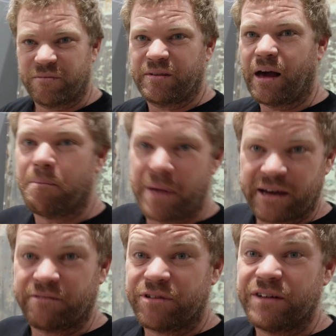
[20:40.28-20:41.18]
come back
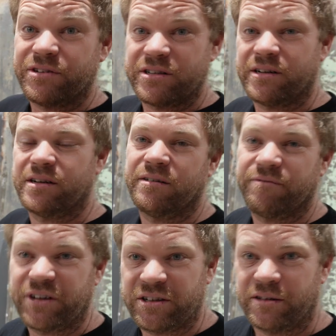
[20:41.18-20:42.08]
and revisit it and
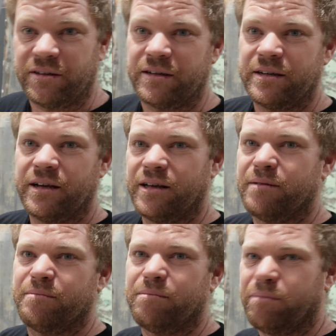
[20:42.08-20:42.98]
fix it.
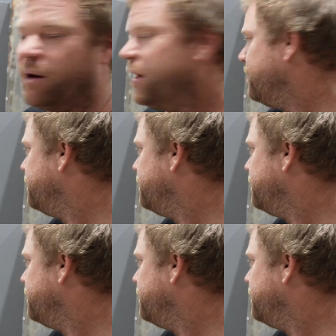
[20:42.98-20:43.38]
But